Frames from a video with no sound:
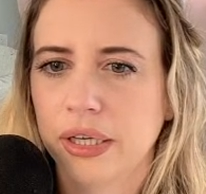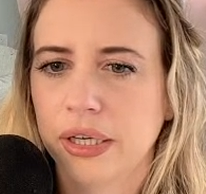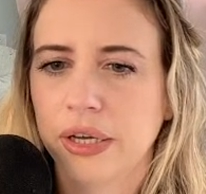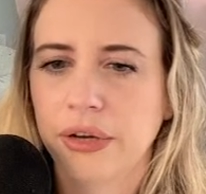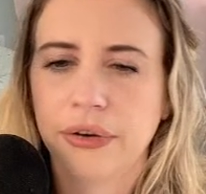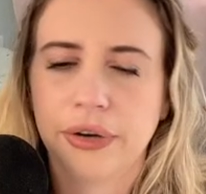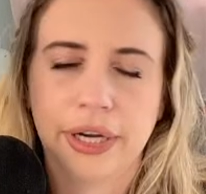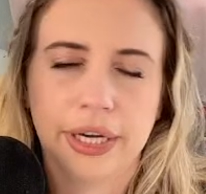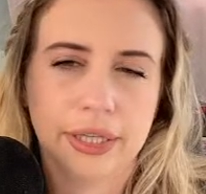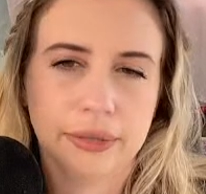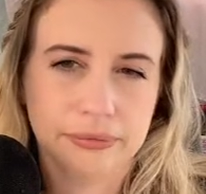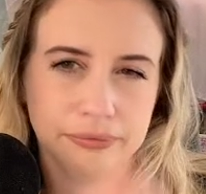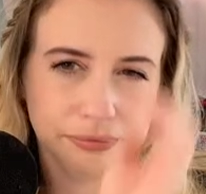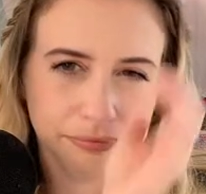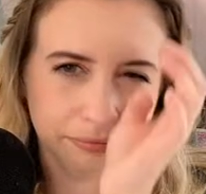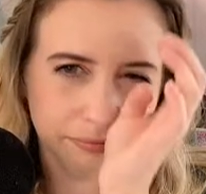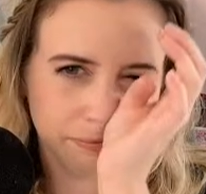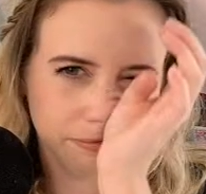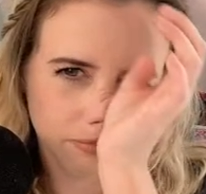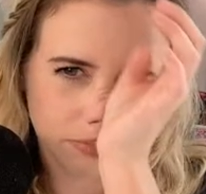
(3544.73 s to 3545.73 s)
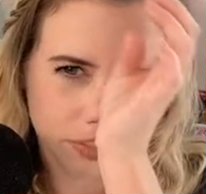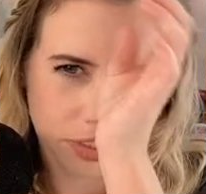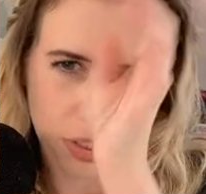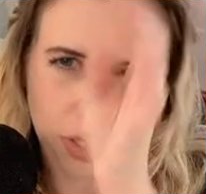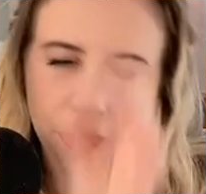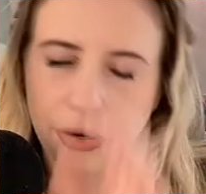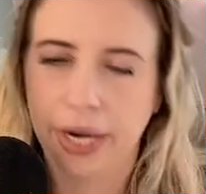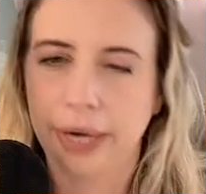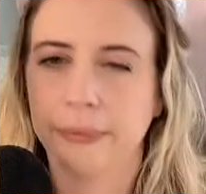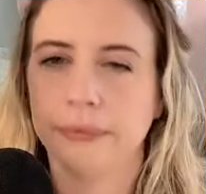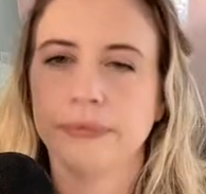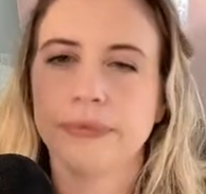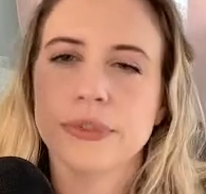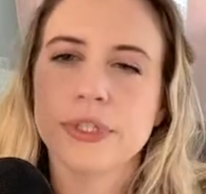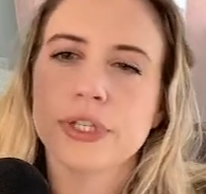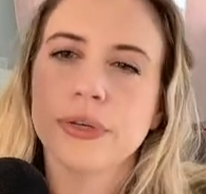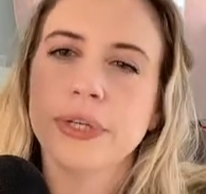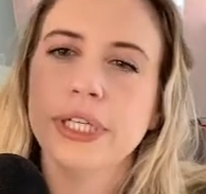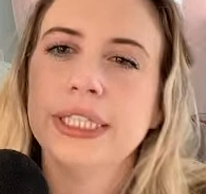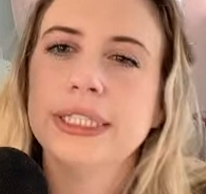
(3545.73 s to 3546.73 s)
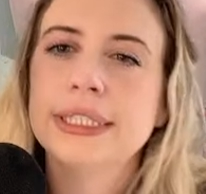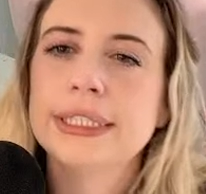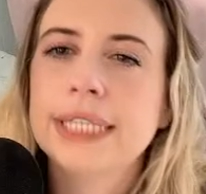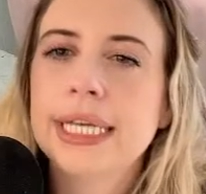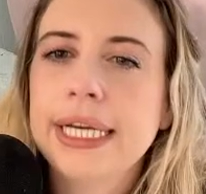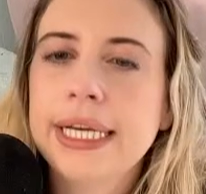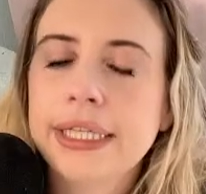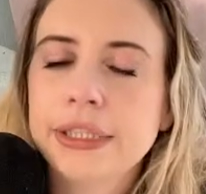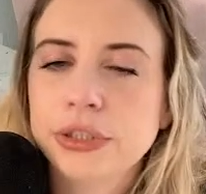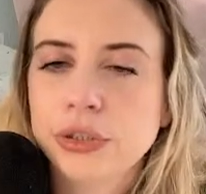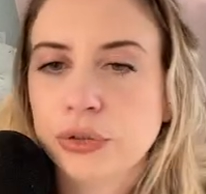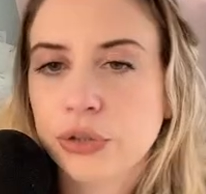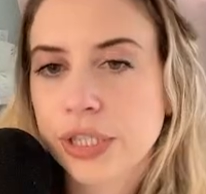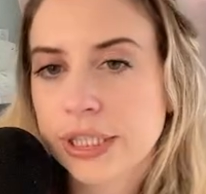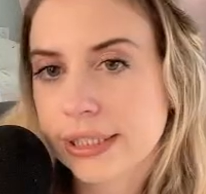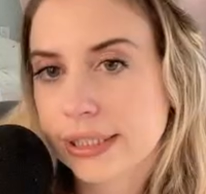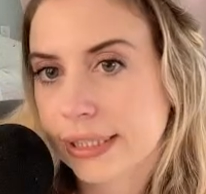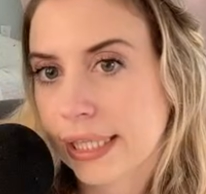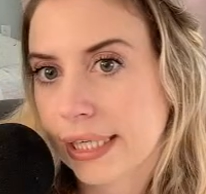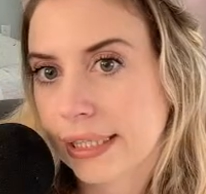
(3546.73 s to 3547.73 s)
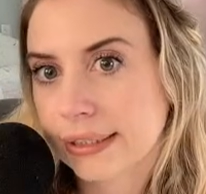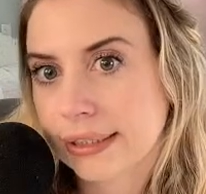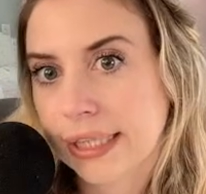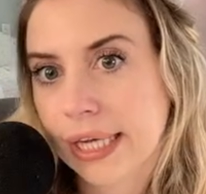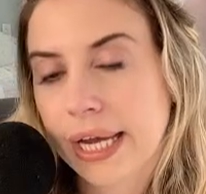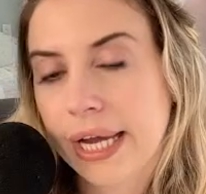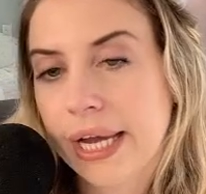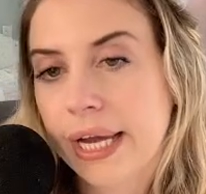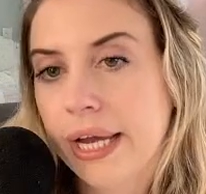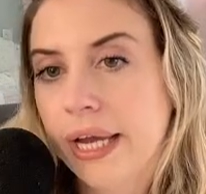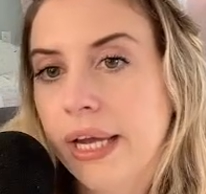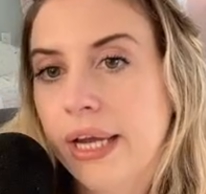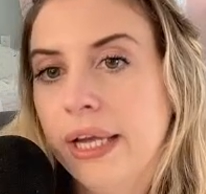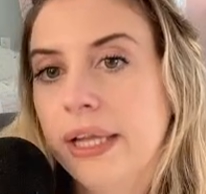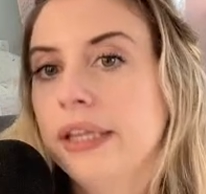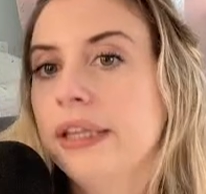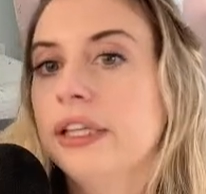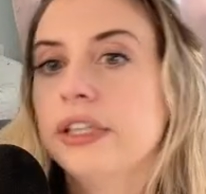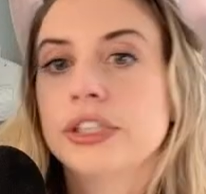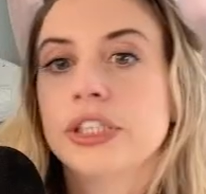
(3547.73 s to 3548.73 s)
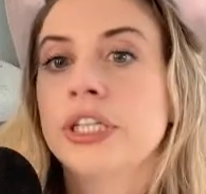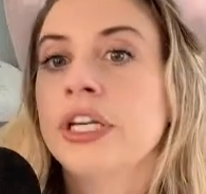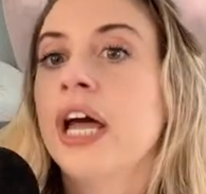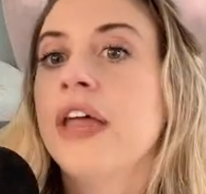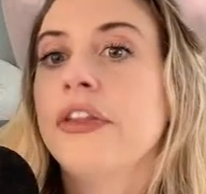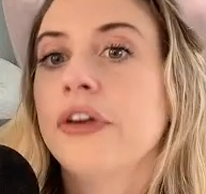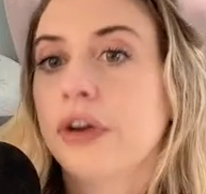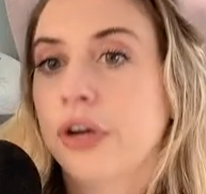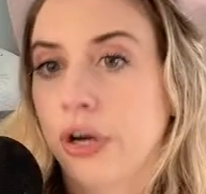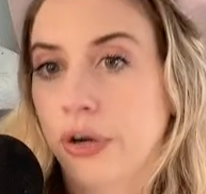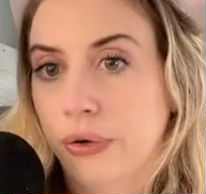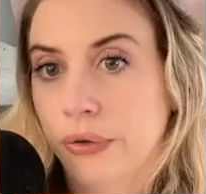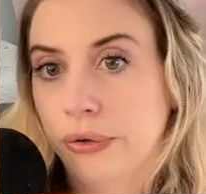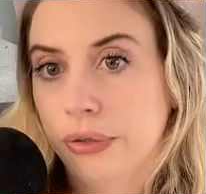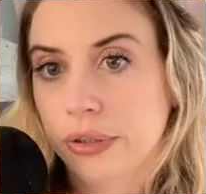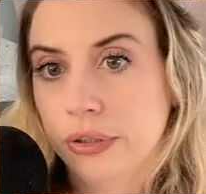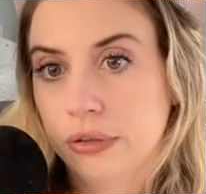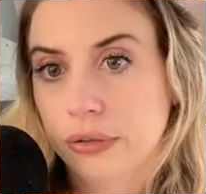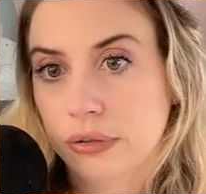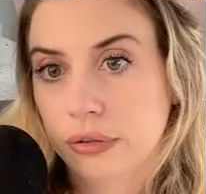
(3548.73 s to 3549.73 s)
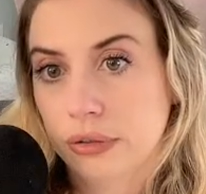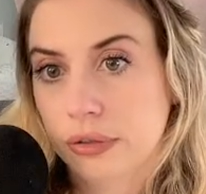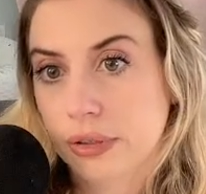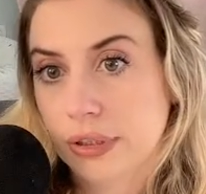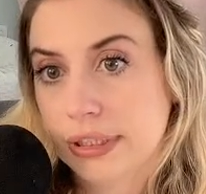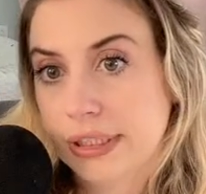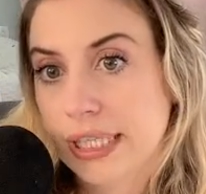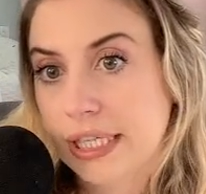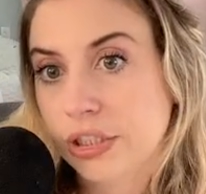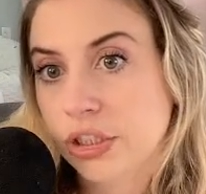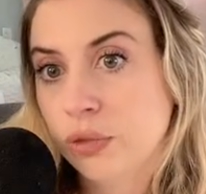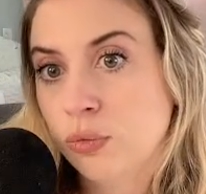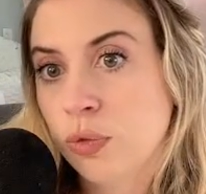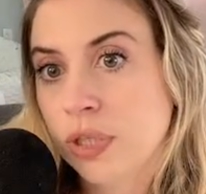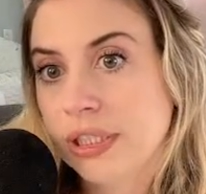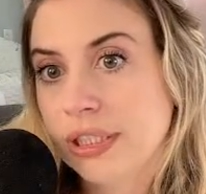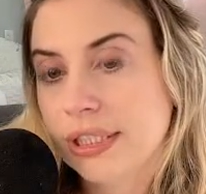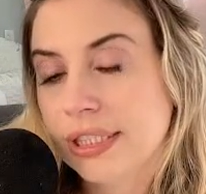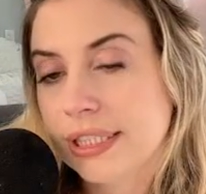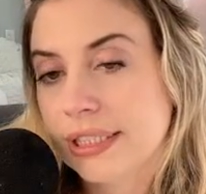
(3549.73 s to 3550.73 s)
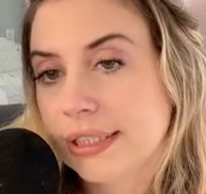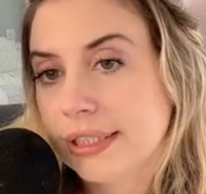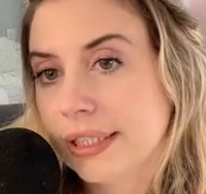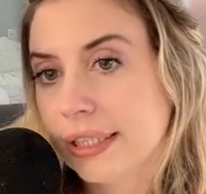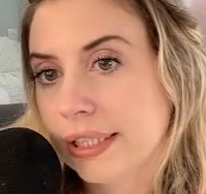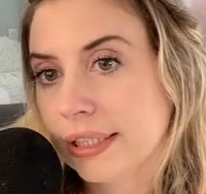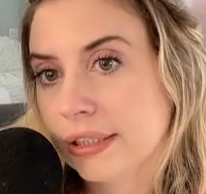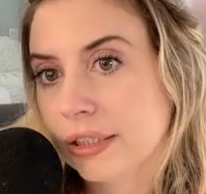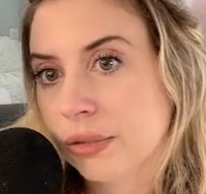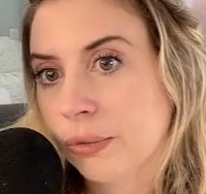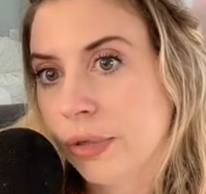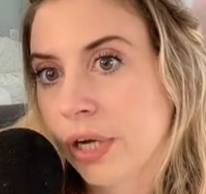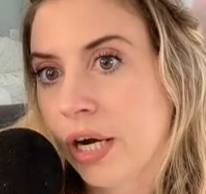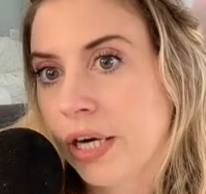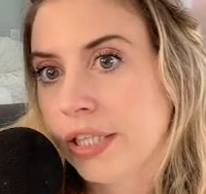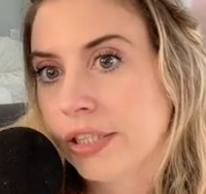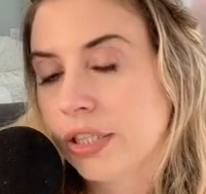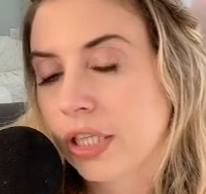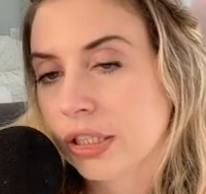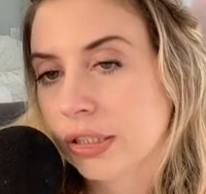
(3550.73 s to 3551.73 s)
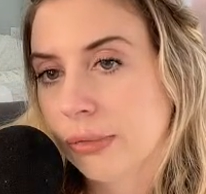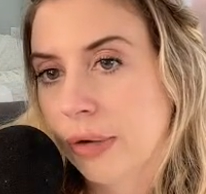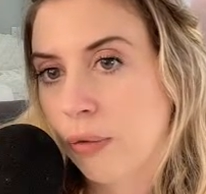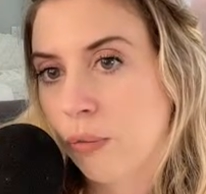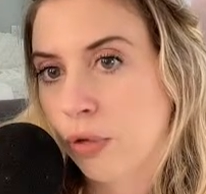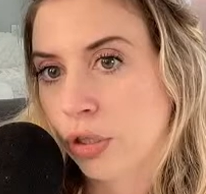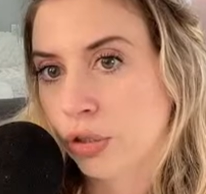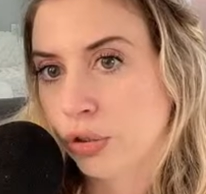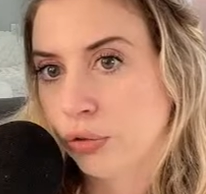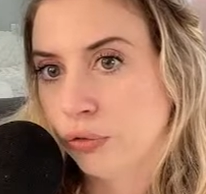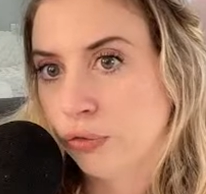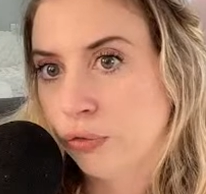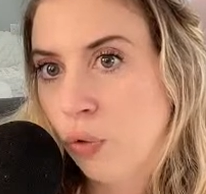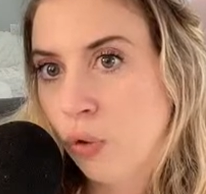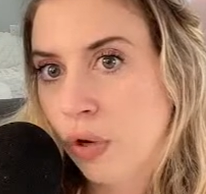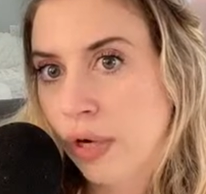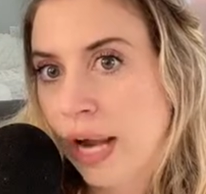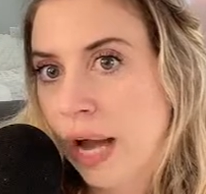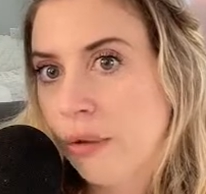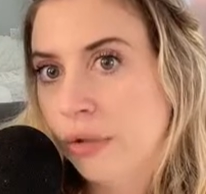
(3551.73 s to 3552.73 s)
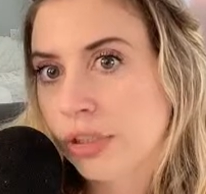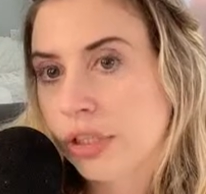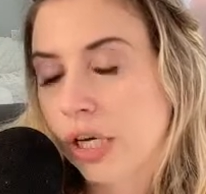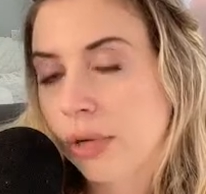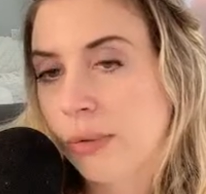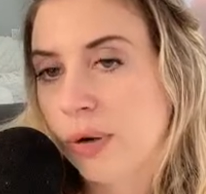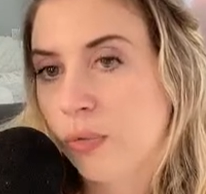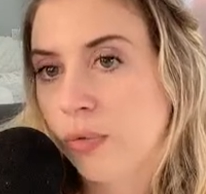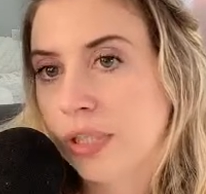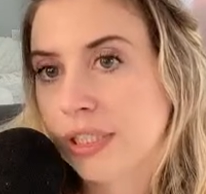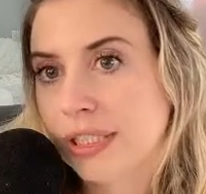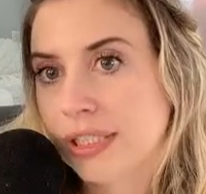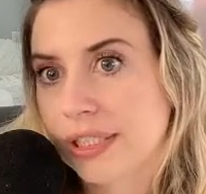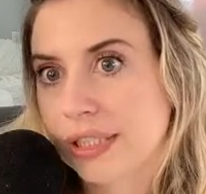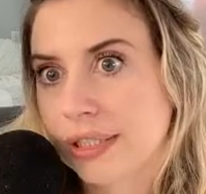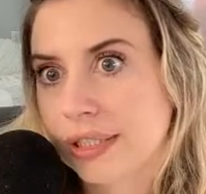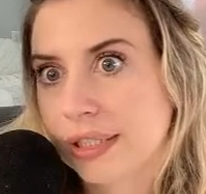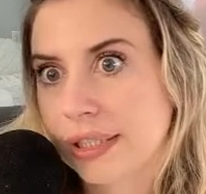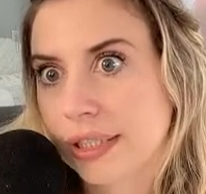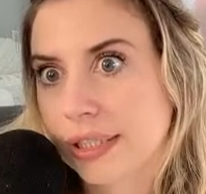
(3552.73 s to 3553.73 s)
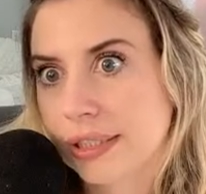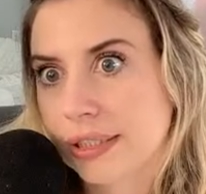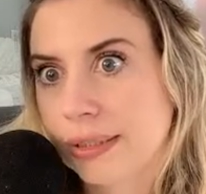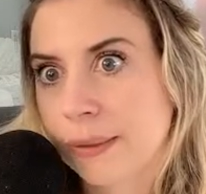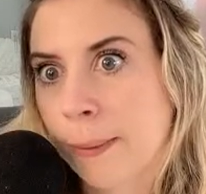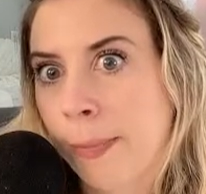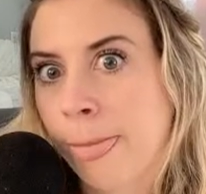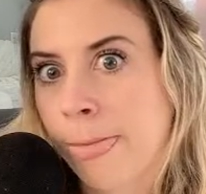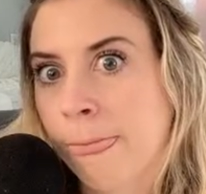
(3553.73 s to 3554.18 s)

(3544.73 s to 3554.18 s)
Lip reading: Okay. So Chris says there's another code, Section 166. So we already talked about 124. Now we're talking about 166.